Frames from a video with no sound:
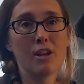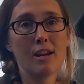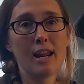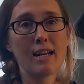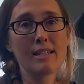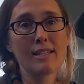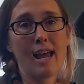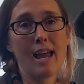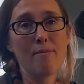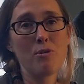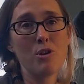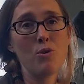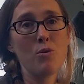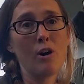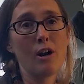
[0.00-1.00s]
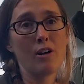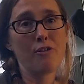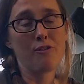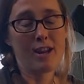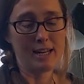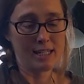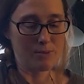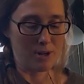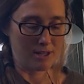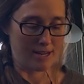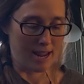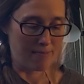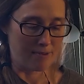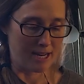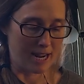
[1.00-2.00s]
the next time you are faced with
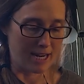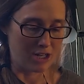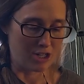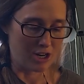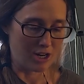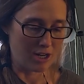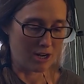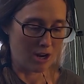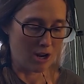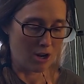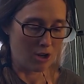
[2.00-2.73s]
temptation,